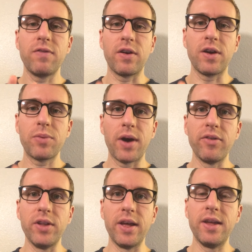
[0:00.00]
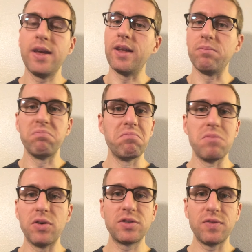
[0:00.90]
very prevalent in
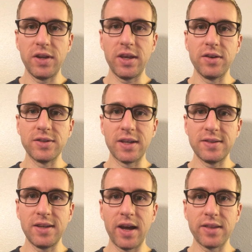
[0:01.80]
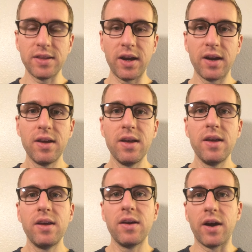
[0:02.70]
most videos I see out there.
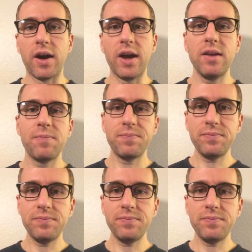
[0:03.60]
All right.